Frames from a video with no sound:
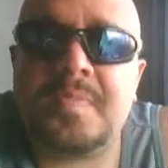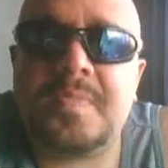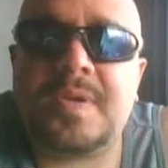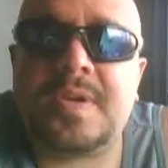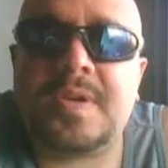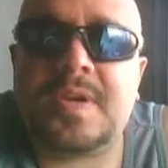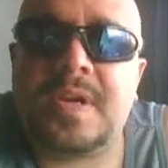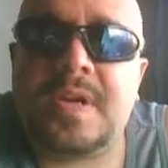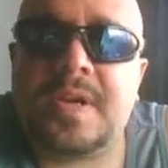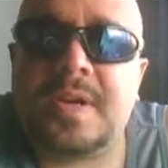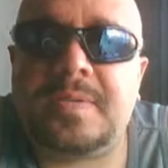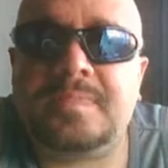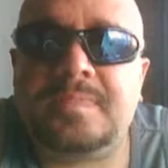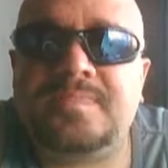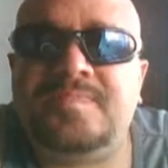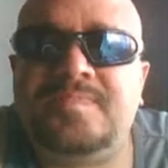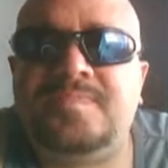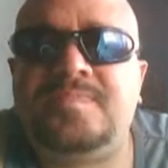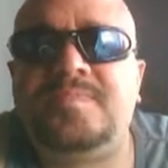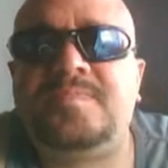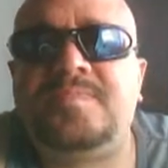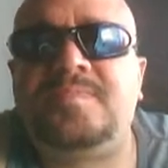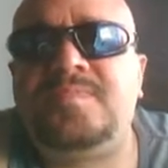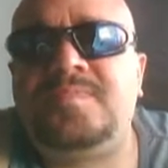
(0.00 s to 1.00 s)
but
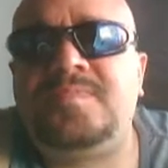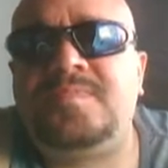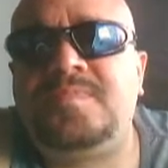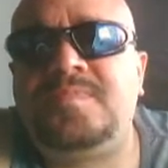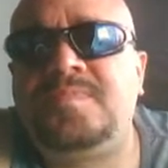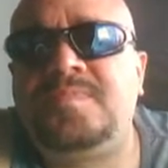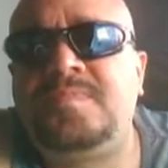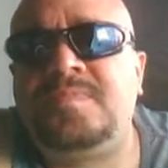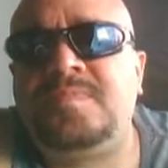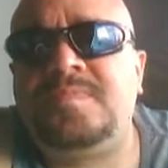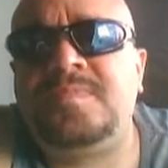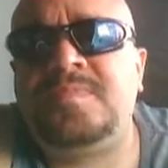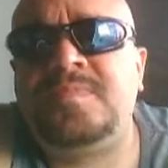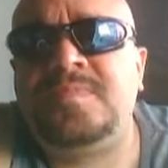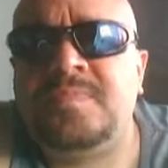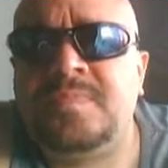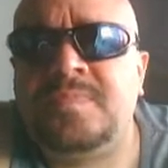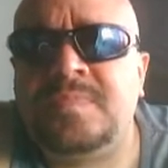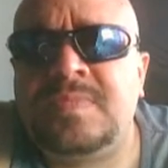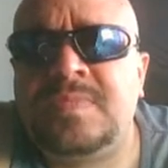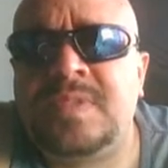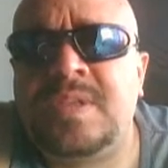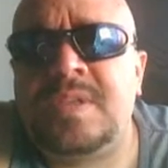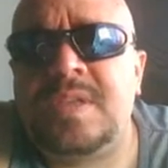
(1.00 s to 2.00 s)
um,
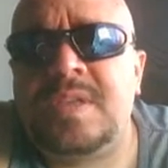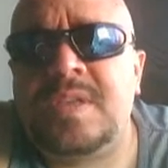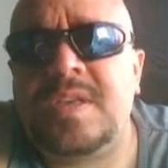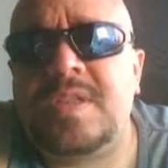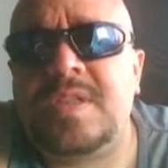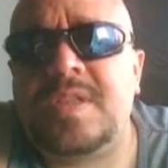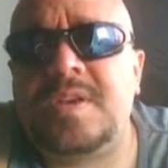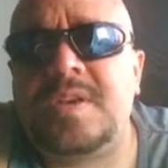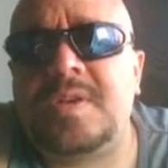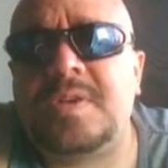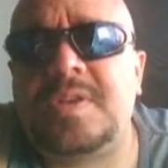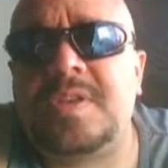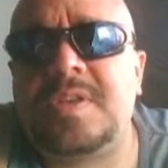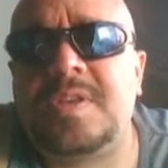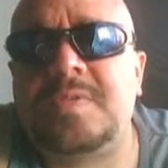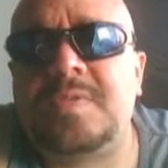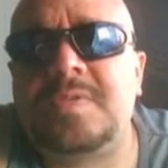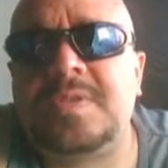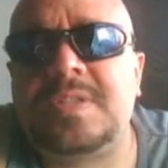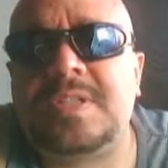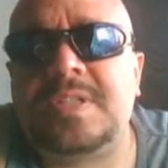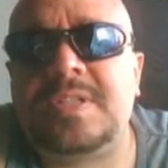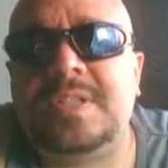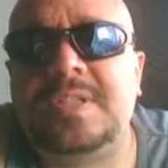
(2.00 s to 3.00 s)
there there
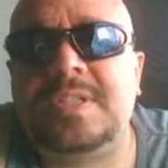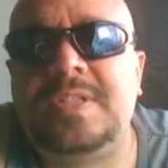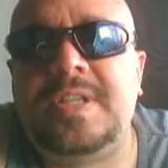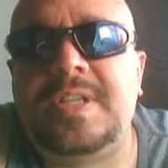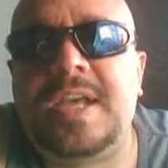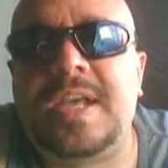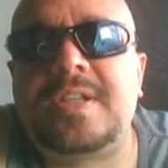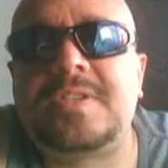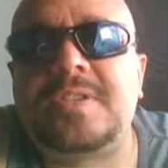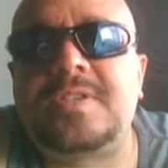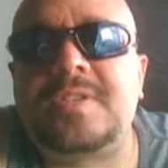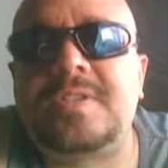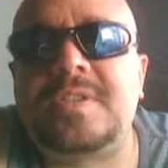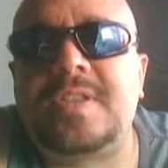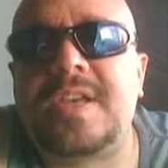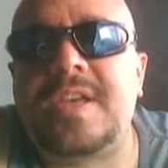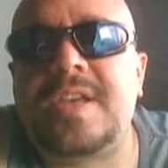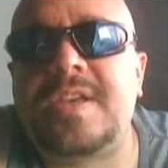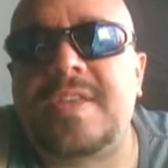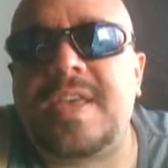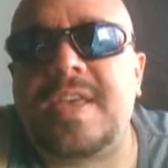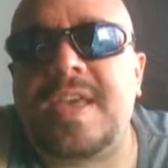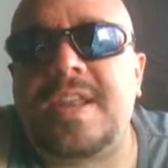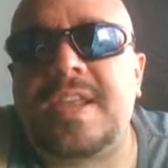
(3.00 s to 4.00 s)
was this dancer
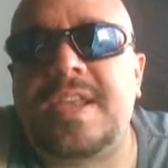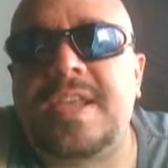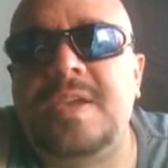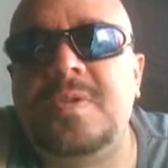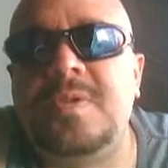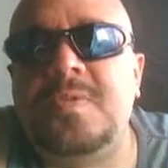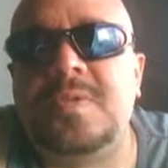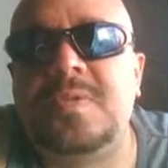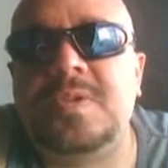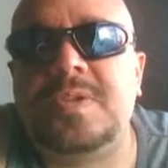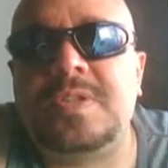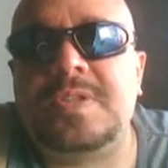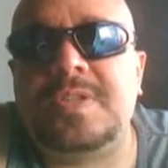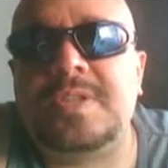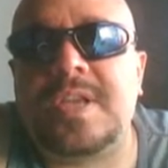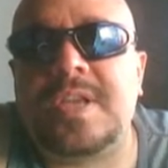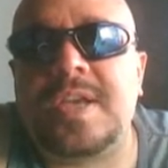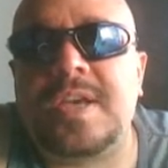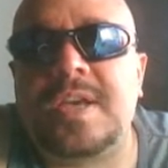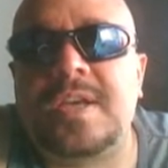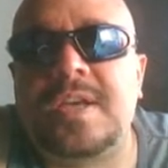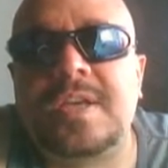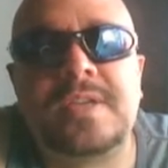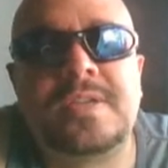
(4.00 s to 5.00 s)
there that he was
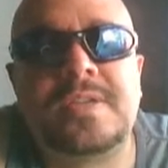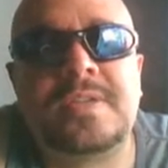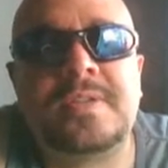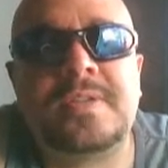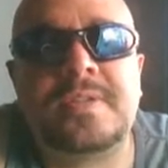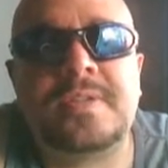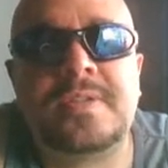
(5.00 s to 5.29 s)
uh,